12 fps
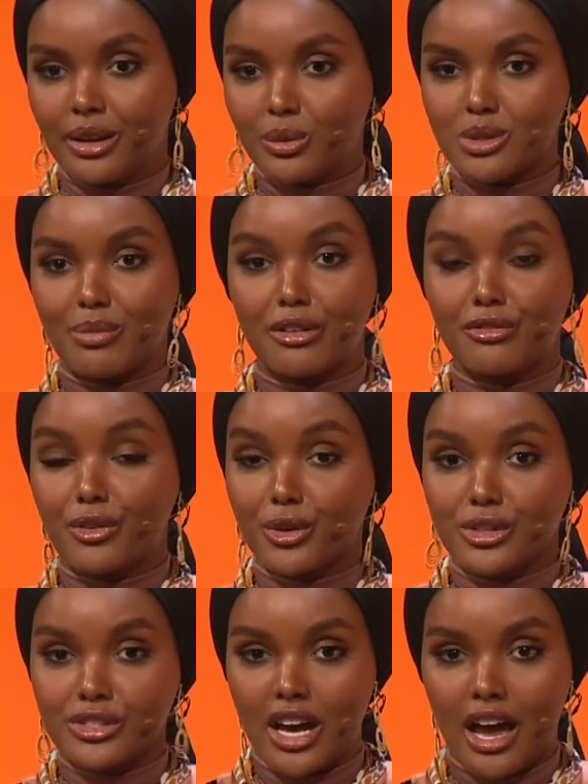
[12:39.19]
It was my
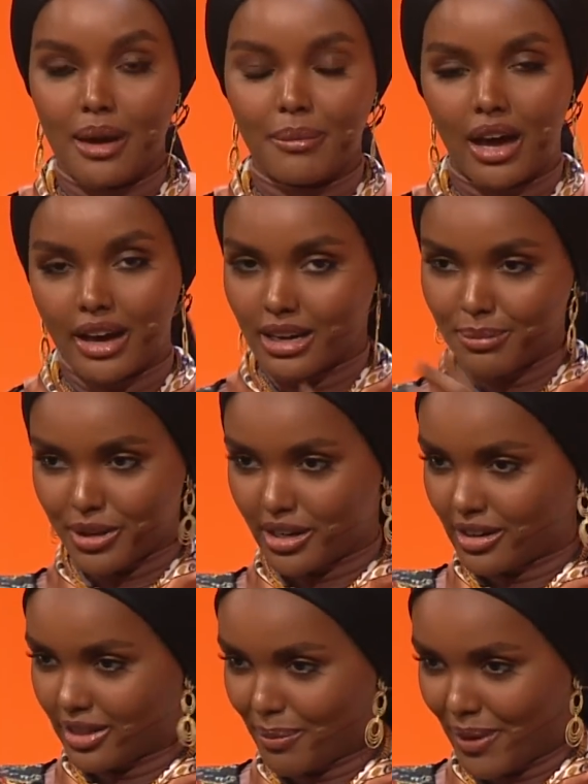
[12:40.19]
first time. I
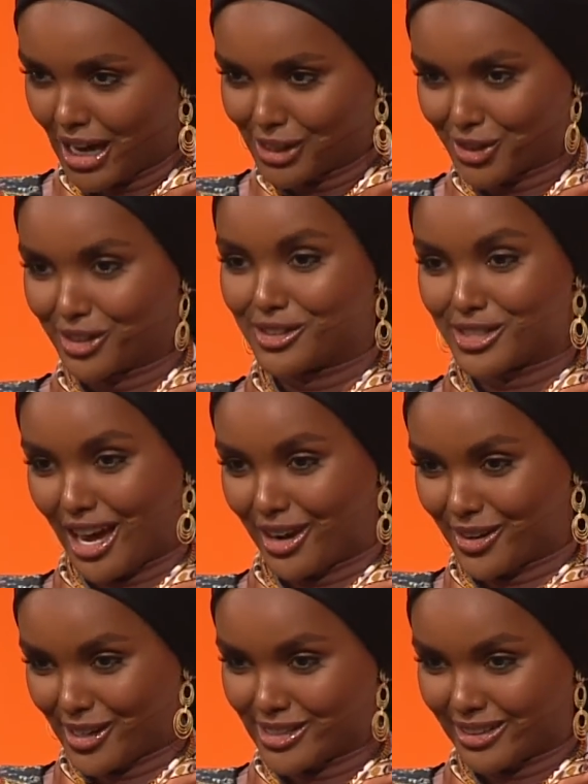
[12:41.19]
competed in the pageant
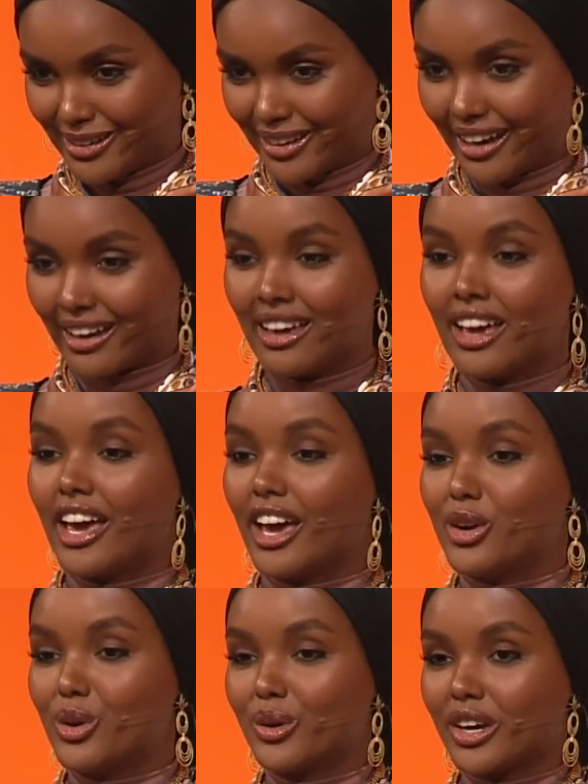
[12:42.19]
Saturday, Sunday.
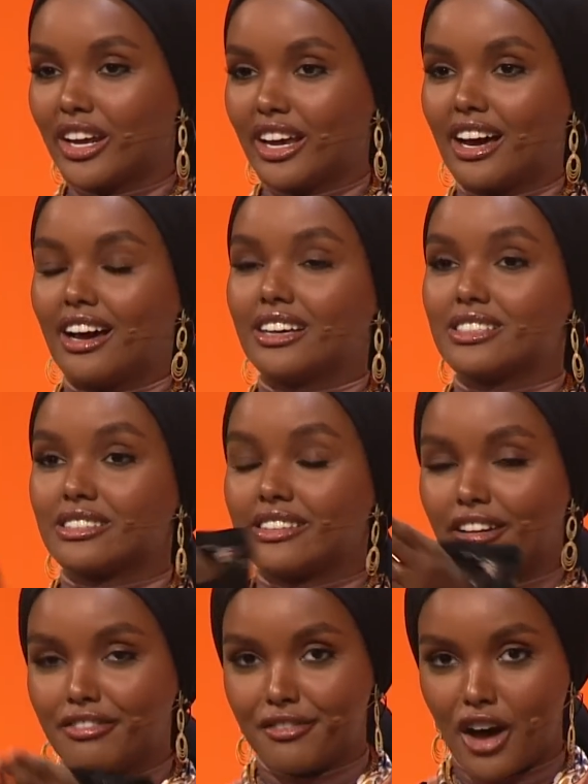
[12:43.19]
And no kidding, guys,
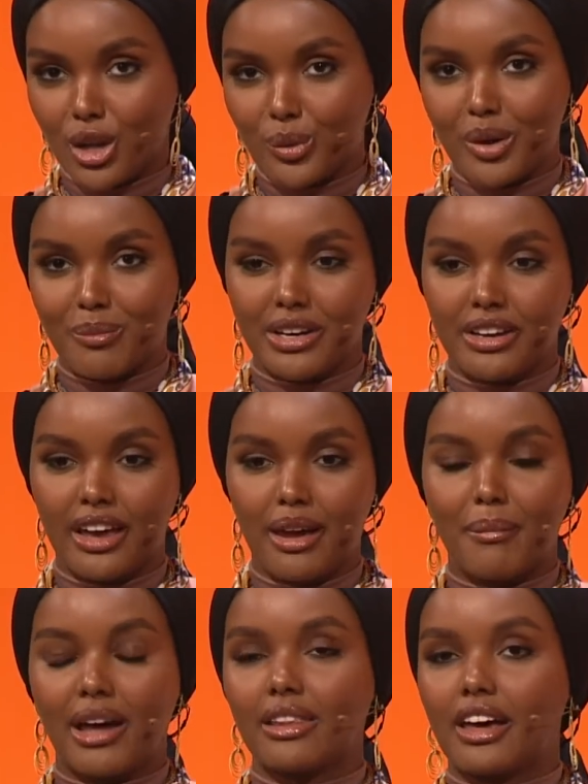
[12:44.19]
that following Monday,
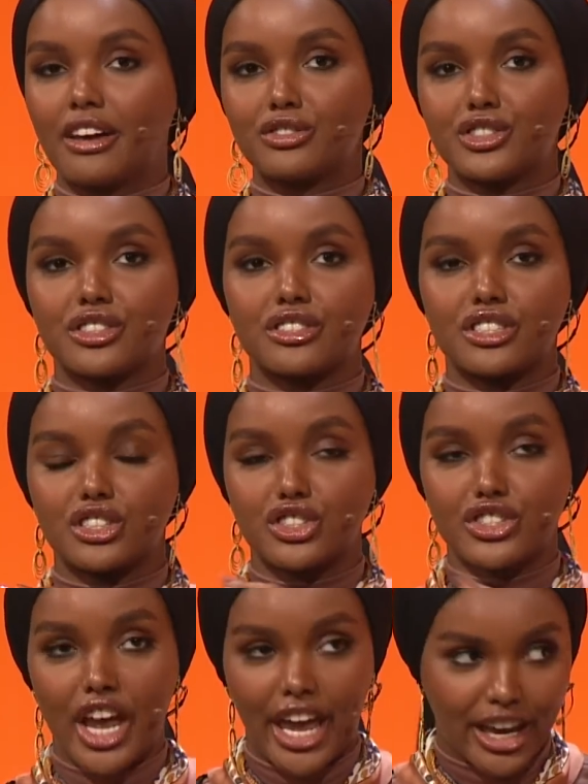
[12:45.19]
my life just
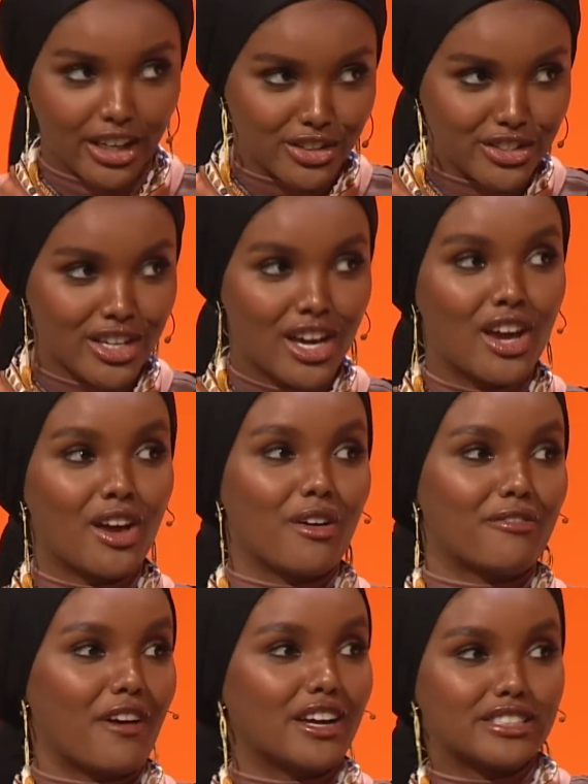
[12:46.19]
changed.
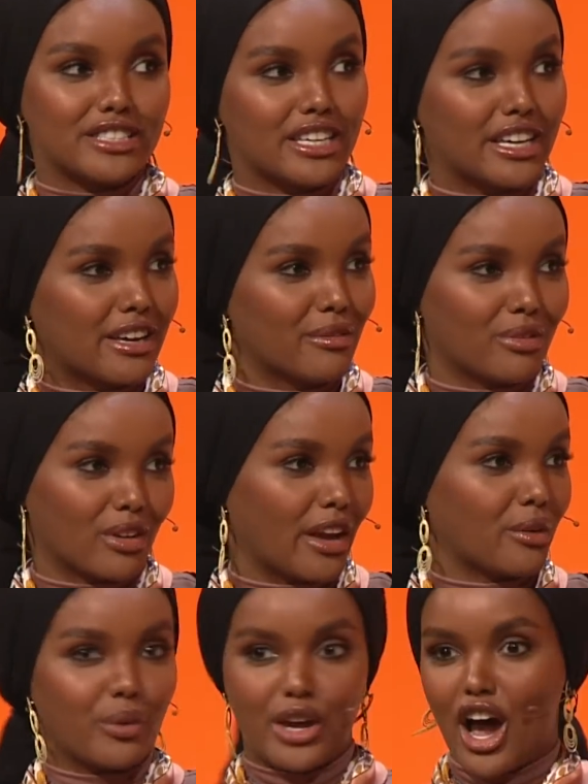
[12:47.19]
Fenty,
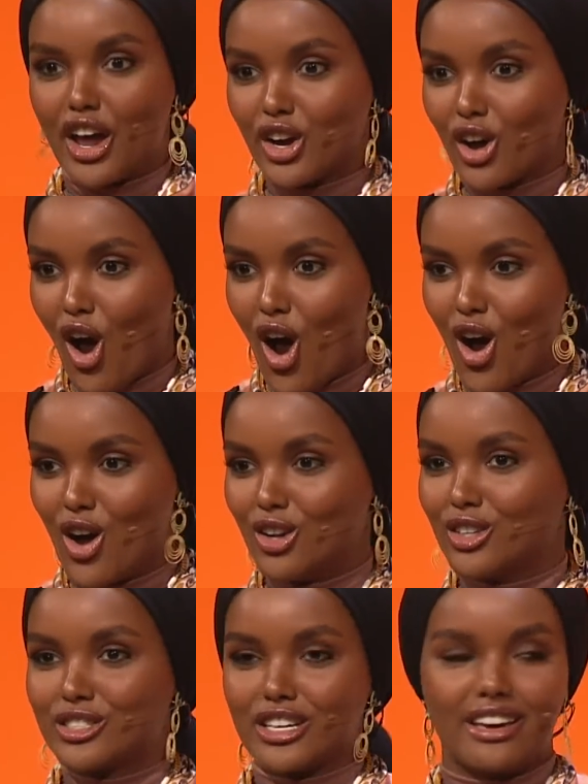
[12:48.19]
like Rihanna
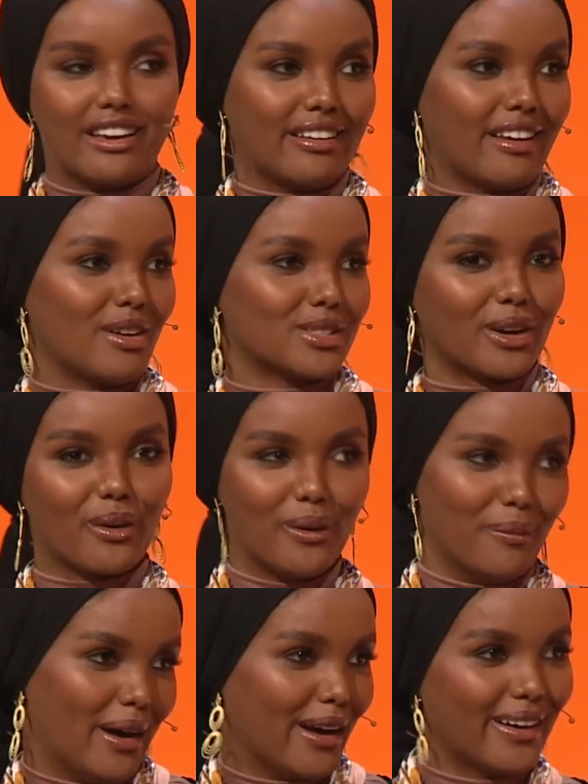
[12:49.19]
called, and I was like, oh
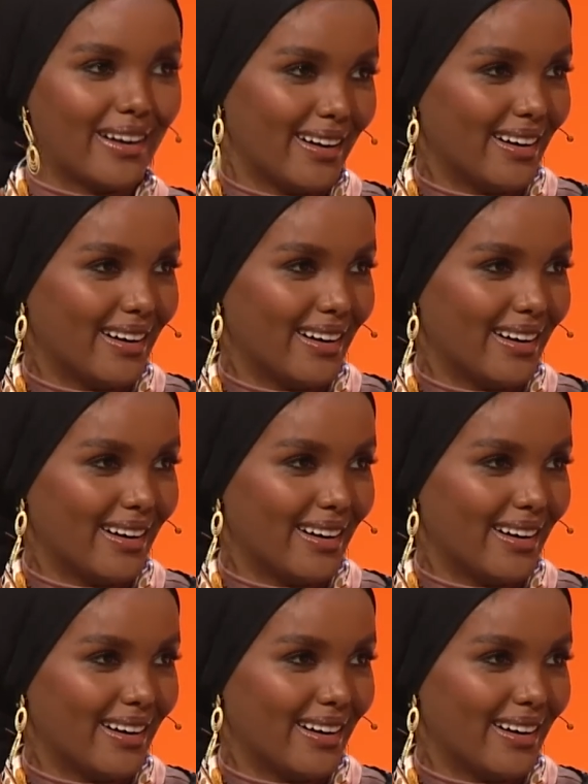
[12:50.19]
my God.